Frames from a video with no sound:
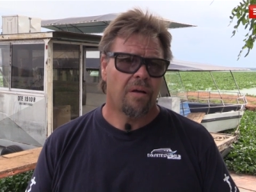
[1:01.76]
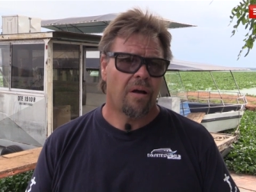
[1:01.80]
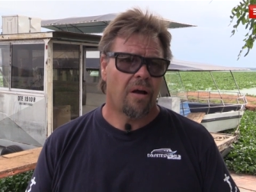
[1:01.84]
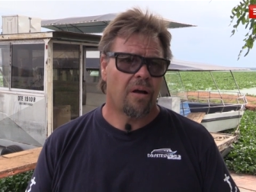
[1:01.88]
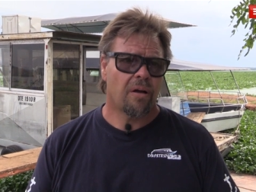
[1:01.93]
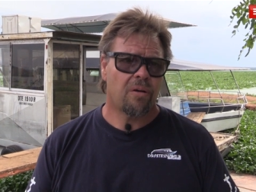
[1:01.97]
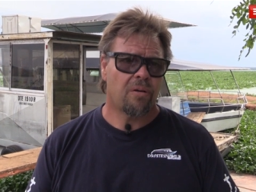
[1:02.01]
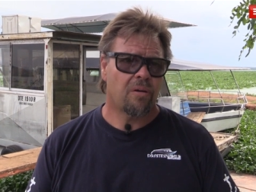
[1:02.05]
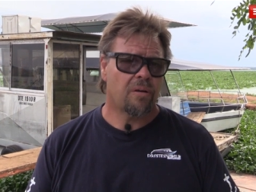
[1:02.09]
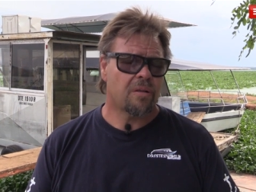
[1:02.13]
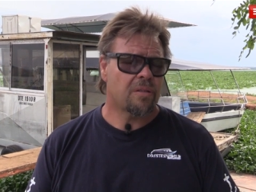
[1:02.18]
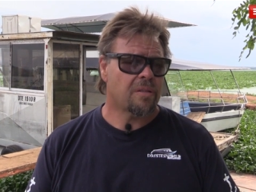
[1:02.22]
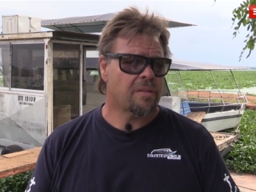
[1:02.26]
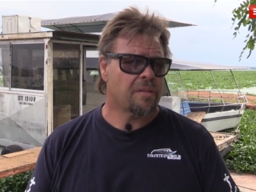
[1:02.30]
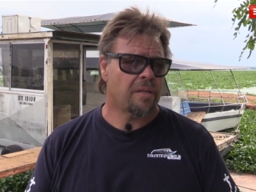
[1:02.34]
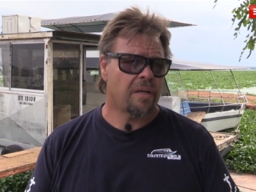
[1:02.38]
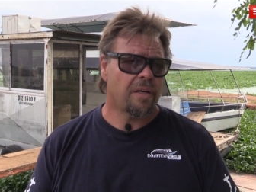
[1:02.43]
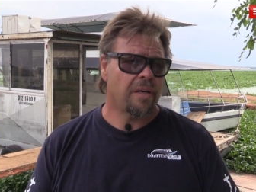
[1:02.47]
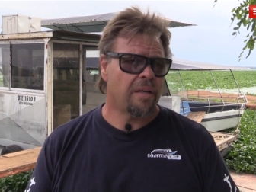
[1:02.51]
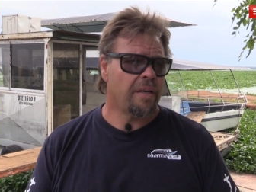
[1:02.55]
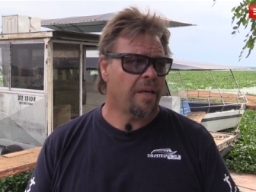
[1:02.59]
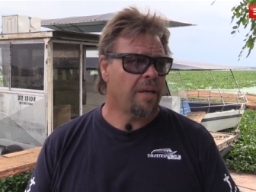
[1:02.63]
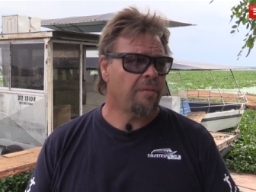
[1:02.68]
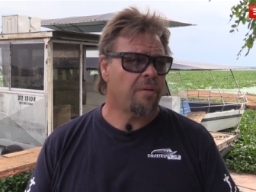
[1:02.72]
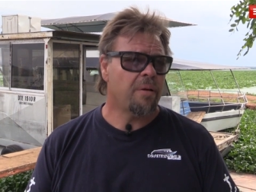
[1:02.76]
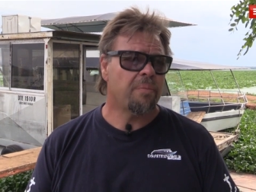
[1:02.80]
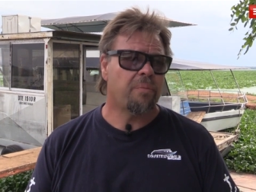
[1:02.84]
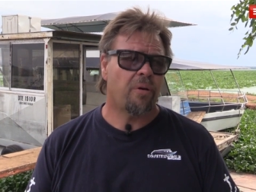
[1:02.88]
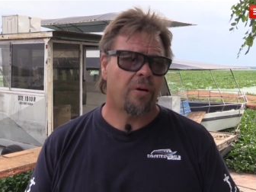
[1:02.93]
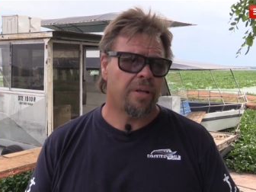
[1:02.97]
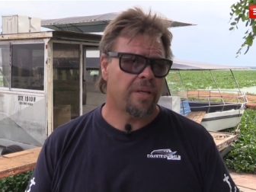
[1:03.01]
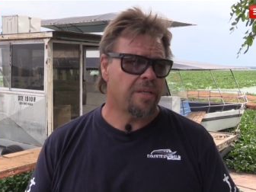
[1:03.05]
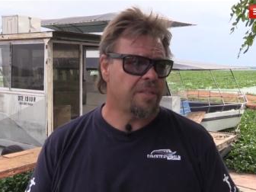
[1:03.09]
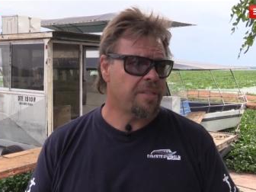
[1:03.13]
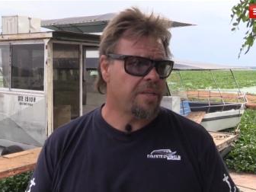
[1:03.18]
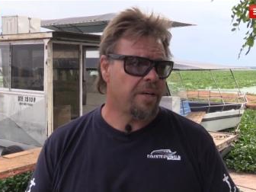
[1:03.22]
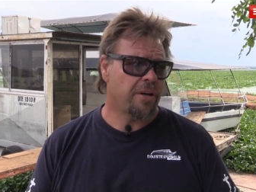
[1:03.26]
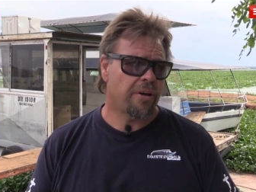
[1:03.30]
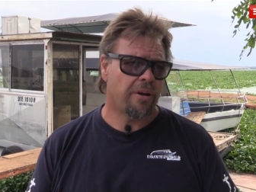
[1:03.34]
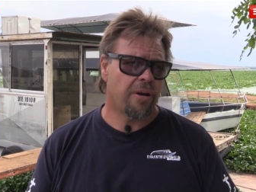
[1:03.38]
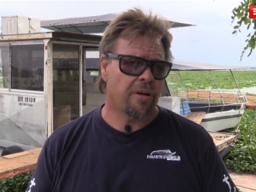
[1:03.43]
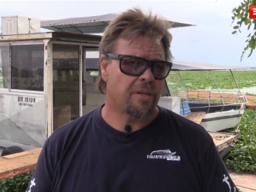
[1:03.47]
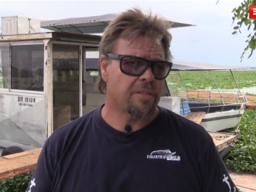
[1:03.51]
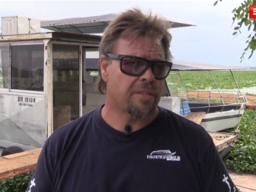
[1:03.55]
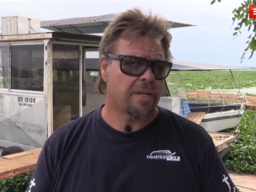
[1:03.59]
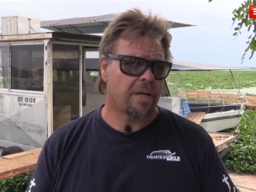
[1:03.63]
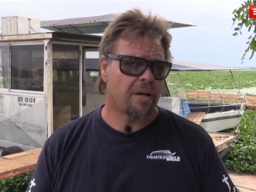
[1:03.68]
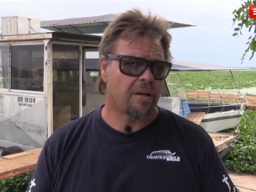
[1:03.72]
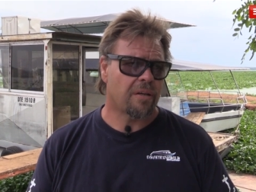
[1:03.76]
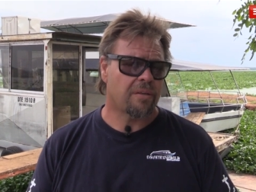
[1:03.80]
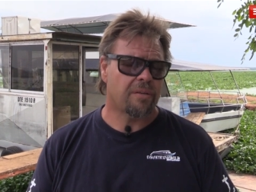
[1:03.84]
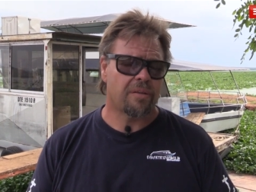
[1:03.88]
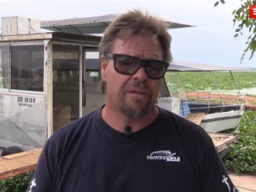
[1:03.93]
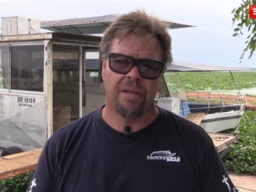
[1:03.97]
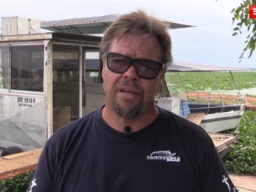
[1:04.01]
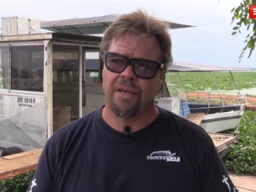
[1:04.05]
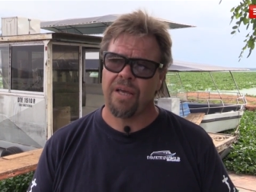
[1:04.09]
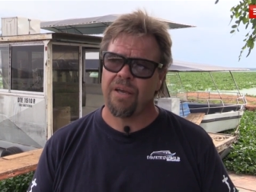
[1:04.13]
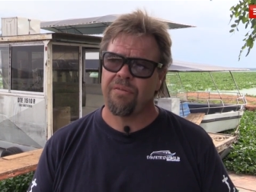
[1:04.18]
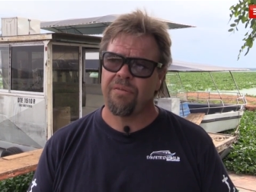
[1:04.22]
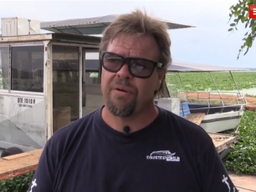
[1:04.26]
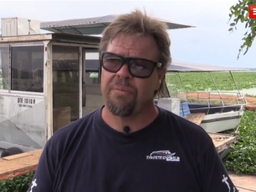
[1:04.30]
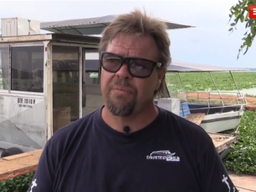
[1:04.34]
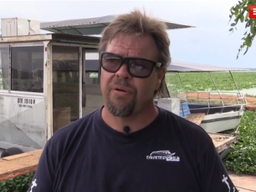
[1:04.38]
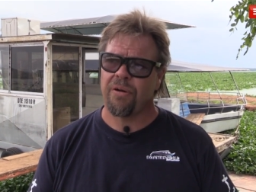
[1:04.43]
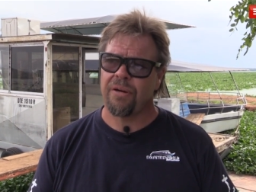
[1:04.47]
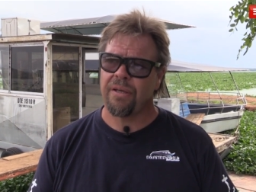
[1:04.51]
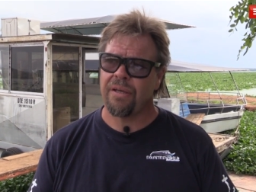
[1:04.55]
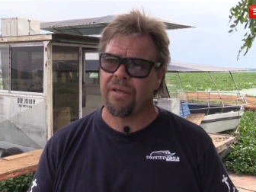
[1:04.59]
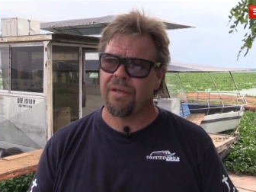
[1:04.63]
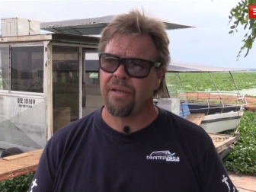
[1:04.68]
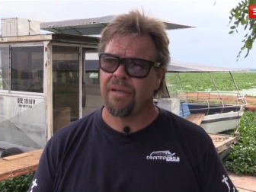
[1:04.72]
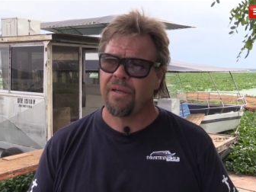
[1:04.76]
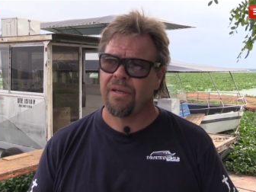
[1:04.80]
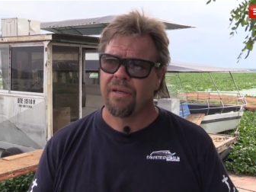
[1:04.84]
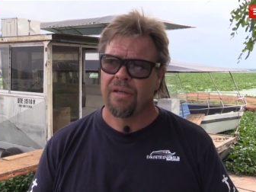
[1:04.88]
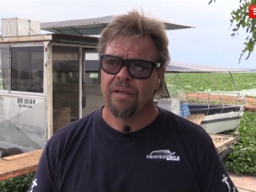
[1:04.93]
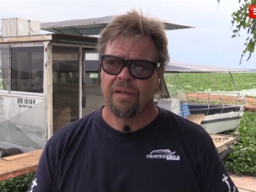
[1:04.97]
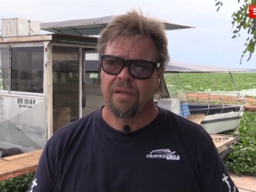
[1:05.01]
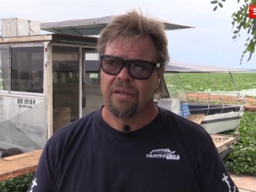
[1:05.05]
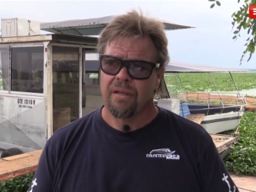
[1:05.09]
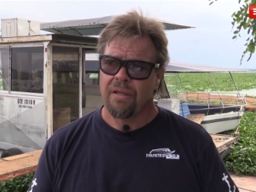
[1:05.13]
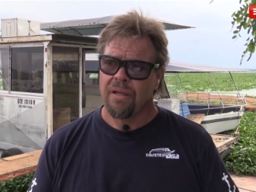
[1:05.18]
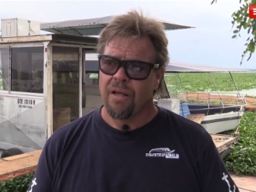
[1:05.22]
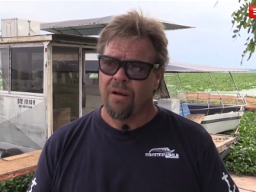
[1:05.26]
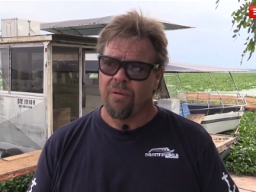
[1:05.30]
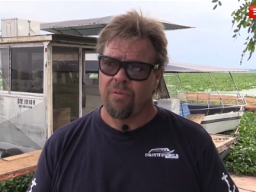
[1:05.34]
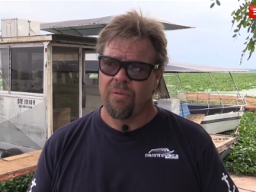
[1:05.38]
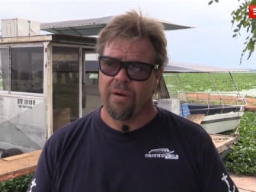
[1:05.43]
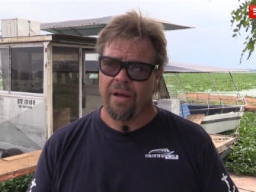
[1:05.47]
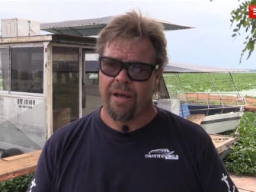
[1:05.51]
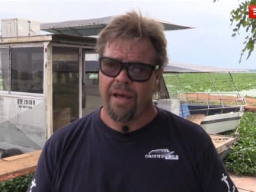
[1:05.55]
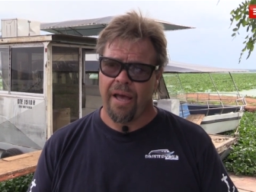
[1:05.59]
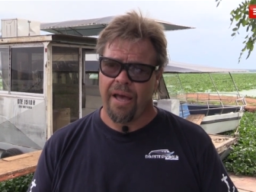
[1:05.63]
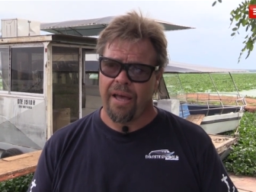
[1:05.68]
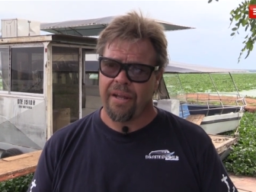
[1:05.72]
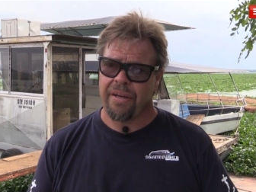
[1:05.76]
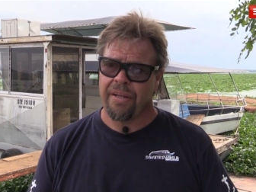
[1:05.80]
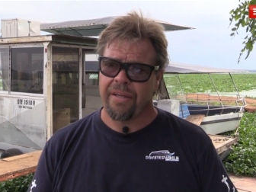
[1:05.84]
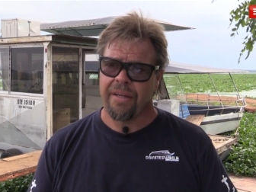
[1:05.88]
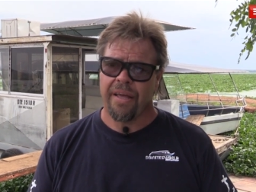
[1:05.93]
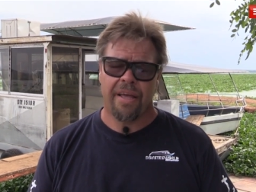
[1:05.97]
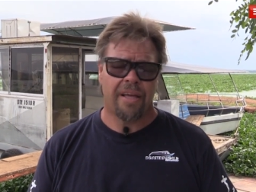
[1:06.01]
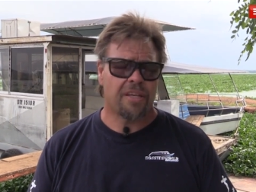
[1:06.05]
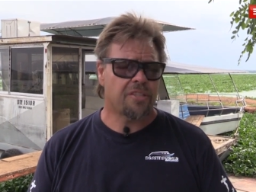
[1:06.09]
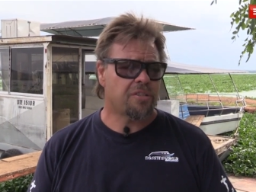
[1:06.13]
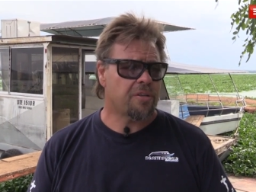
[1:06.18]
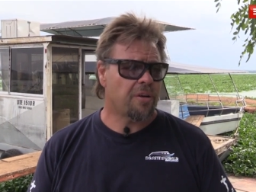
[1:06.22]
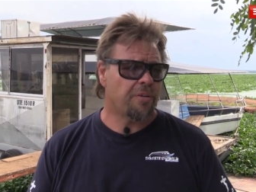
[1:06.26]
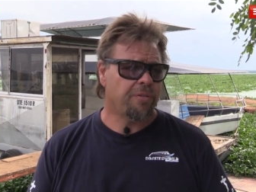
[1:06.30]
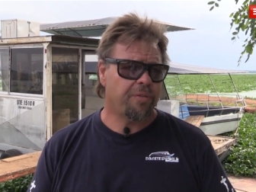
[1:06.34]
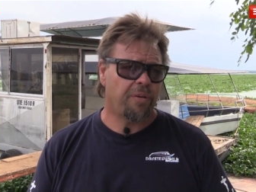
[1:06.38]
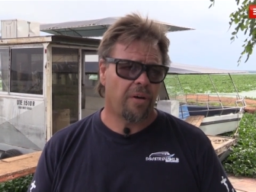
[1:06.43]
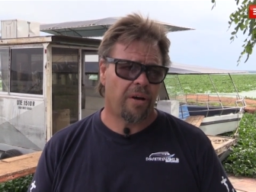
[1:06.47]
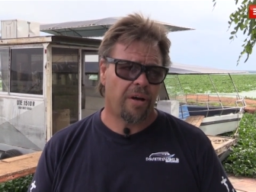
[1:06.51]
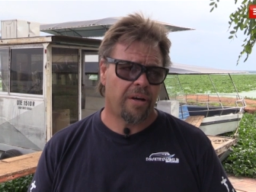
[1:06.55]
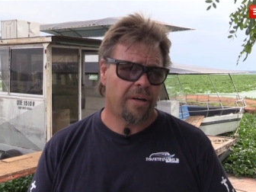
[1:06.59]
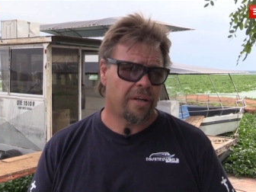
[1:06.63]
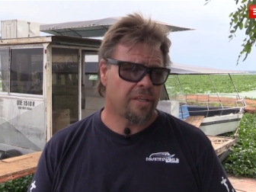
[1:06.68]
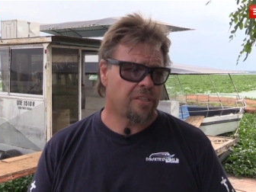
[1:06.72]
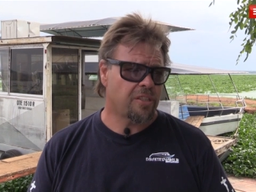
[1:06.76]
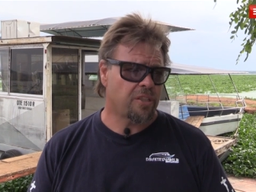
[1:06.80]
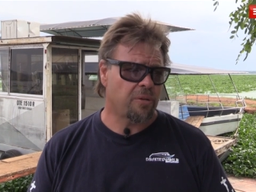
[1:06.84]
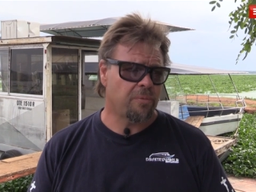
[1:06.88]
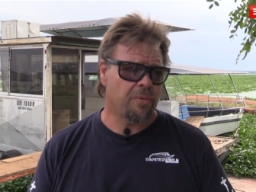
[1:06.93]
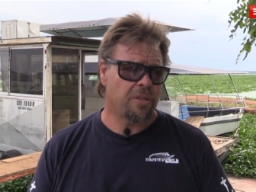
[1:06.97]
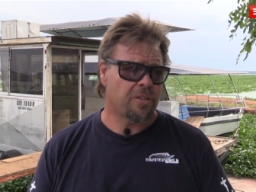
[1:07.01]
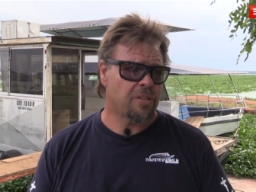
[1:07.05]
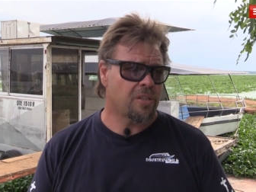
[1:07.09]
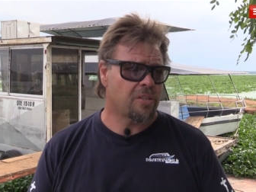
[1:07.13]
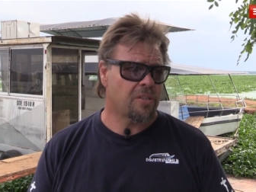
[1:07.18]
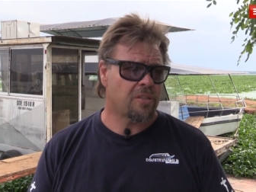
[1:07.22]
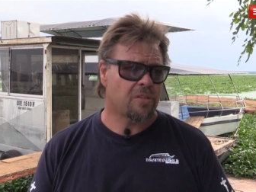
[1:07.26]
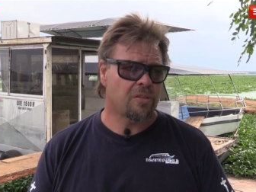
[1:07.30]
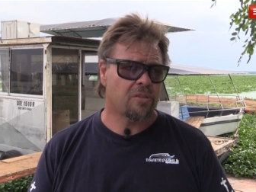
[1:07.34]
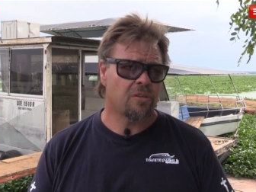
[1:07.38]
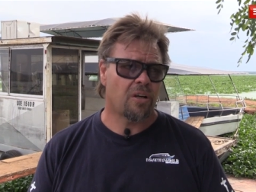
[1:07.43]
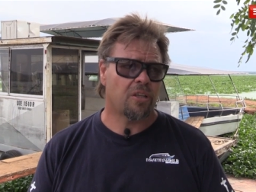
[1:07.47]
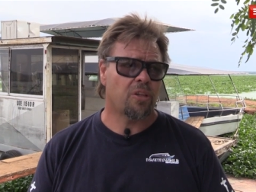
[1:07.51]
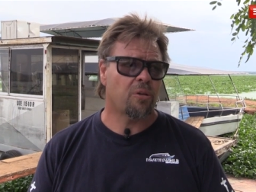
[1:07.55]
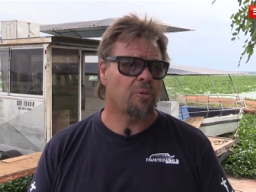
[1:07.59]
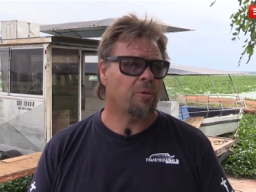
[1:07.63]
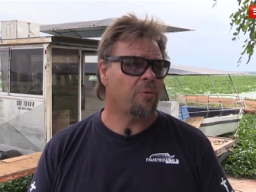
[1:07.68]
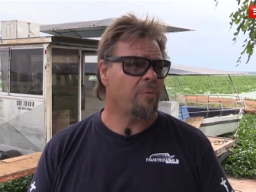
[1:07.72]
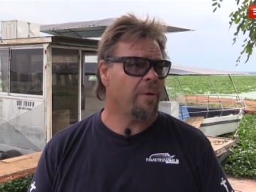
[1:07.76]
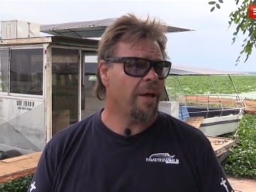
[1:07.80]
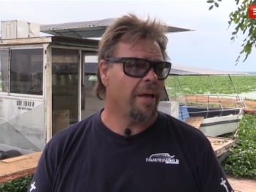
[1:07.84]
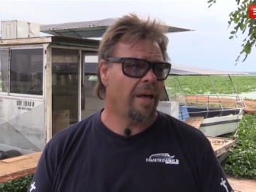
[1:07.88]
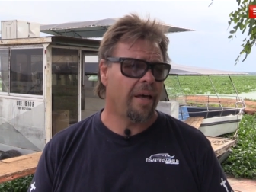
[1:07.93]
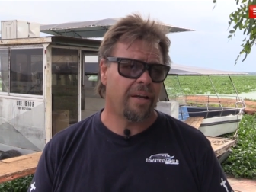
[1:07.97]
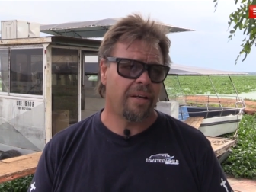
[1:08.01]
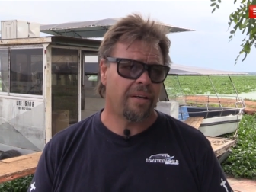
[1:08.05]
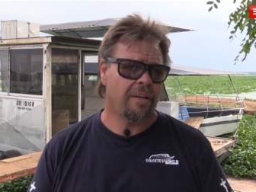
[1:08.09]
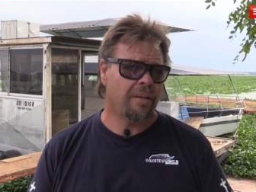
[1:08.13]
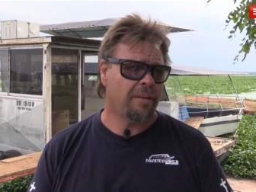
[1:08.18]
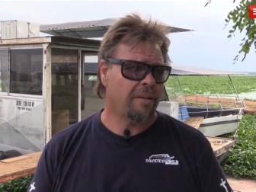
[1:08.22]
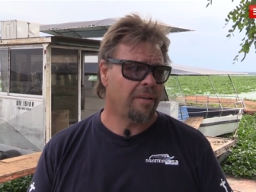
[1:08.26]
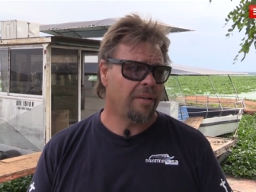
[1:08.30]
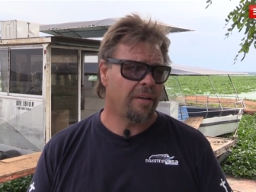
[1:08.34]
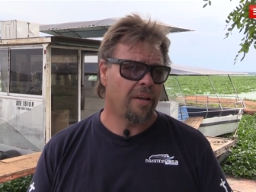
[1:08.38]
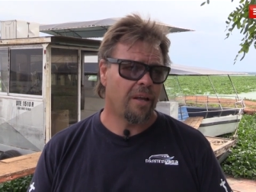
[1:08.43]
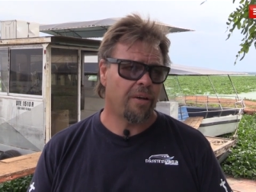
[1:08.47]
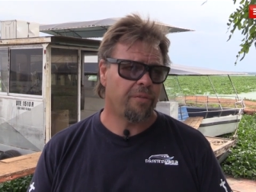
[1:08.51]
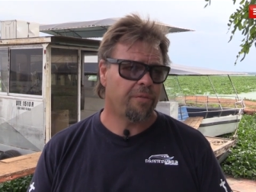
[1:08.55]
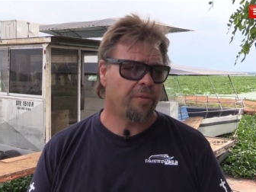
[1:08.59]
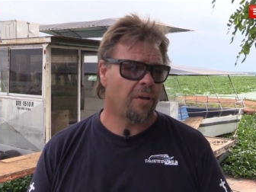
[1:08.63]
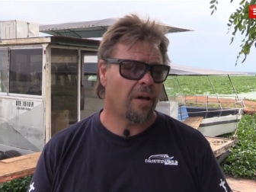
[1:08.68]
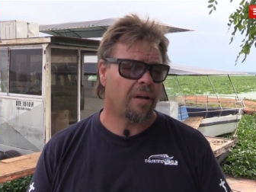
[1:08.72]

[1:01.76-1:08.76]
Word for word: I can't say everybody is heroes out there. Everybody were handing extra fire extinguishers. Not that we hadn't enough.